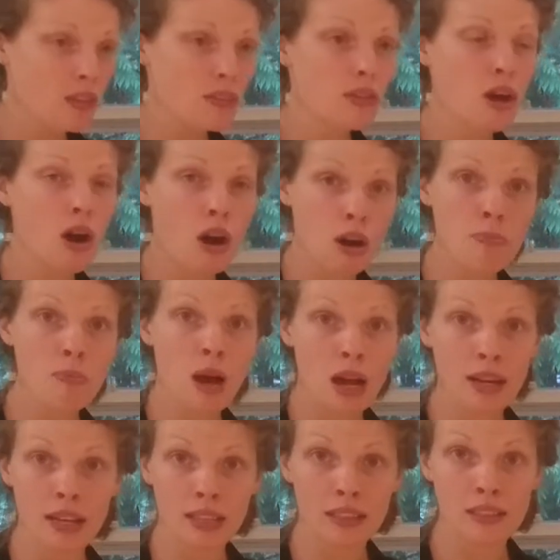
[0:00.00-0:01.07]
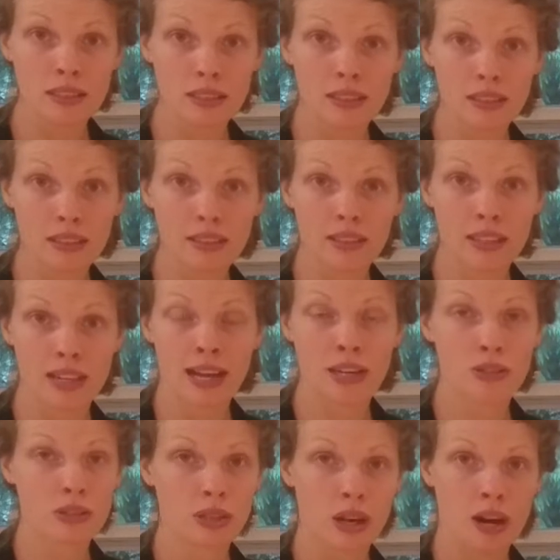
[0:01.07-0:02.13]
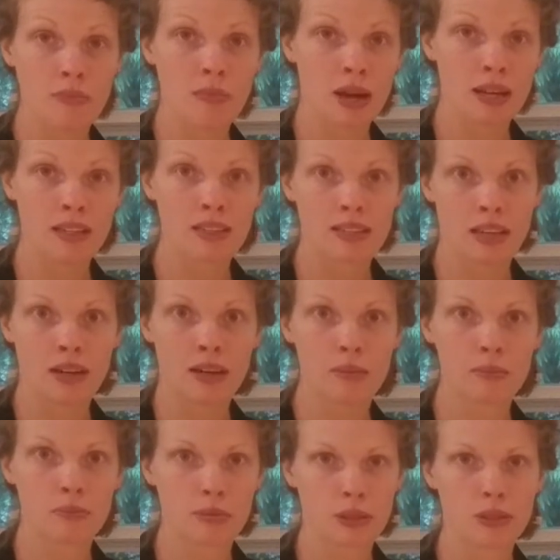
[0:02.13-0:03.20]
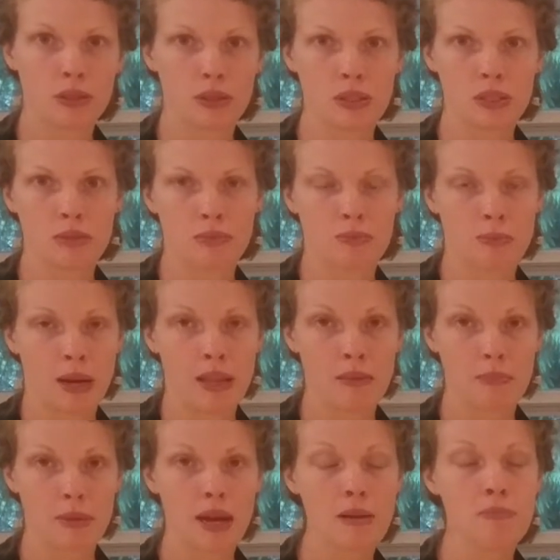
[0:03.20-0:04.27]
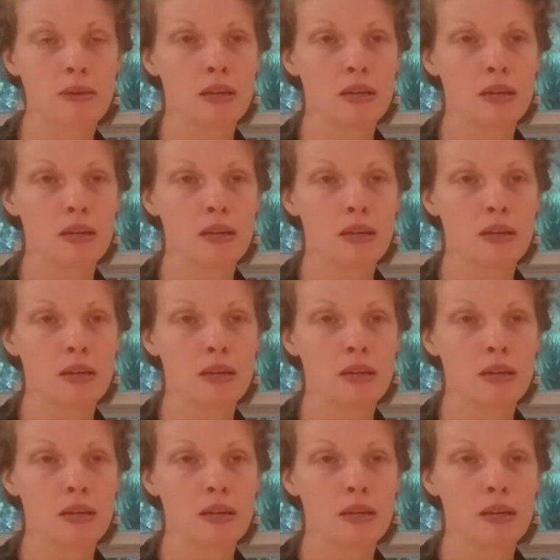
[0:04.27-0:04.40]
the harmonics, the natural harmonics that are produced by the pipe,